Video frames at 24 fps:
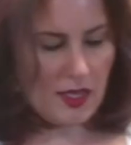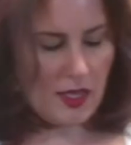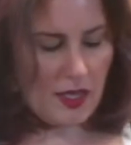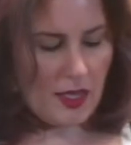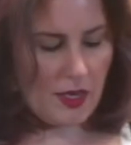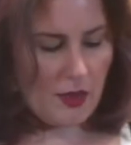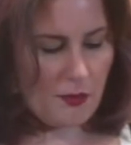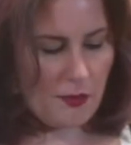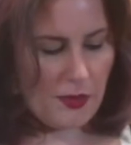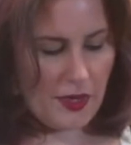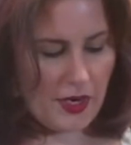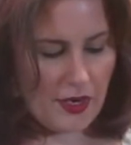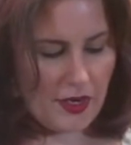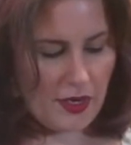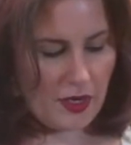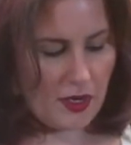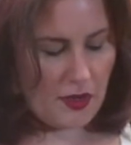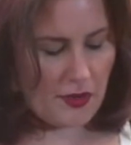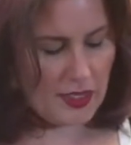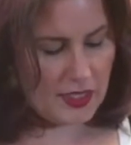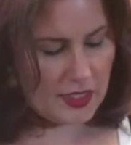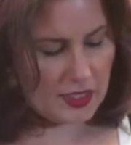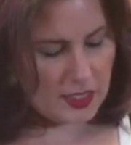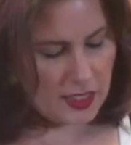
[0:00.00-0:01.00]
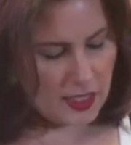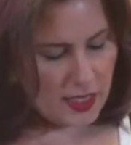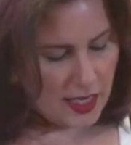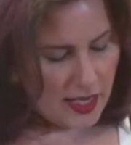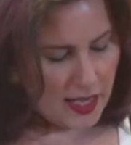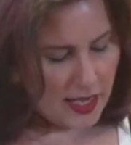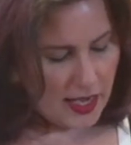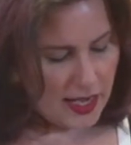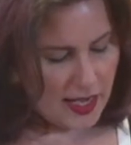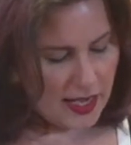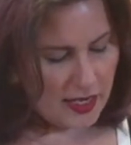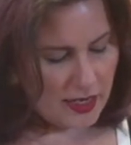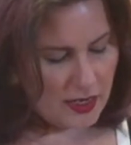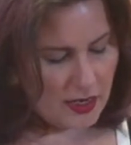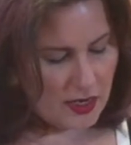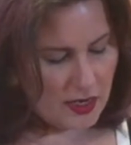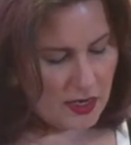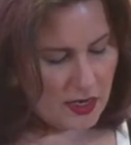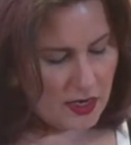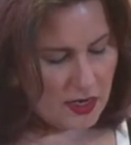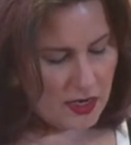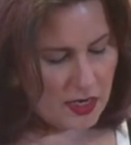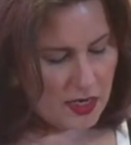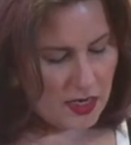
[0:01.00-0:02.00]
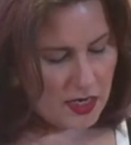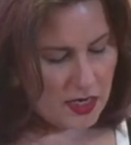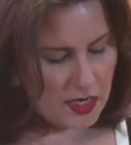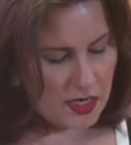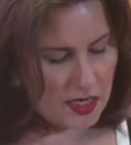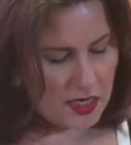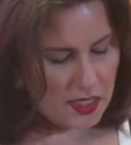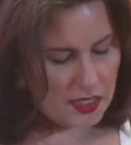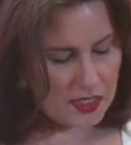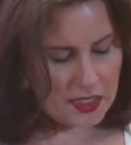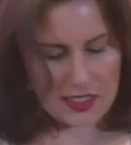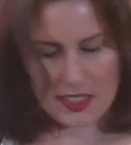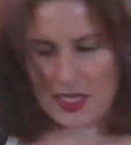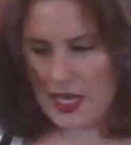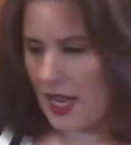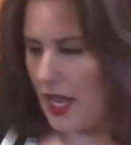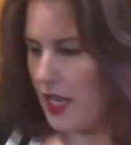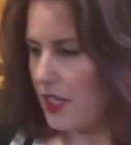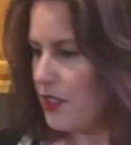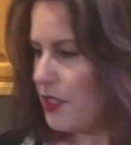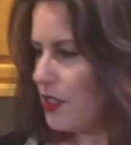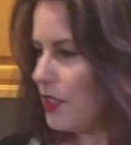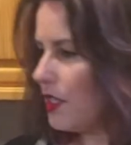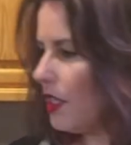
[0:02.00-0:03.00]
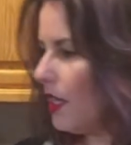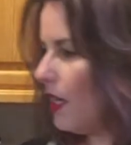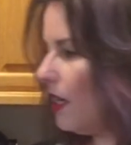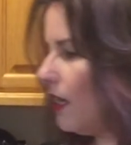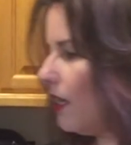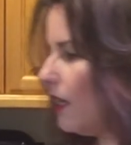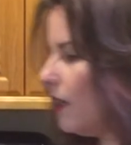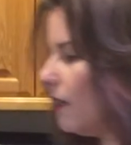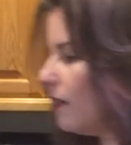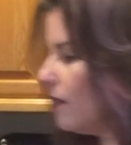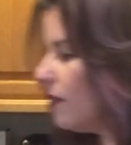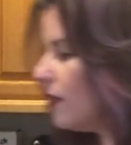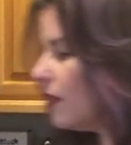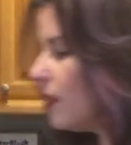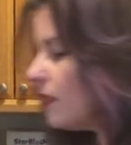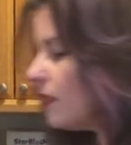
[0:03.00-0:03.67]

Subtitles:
And we are going to add our dash of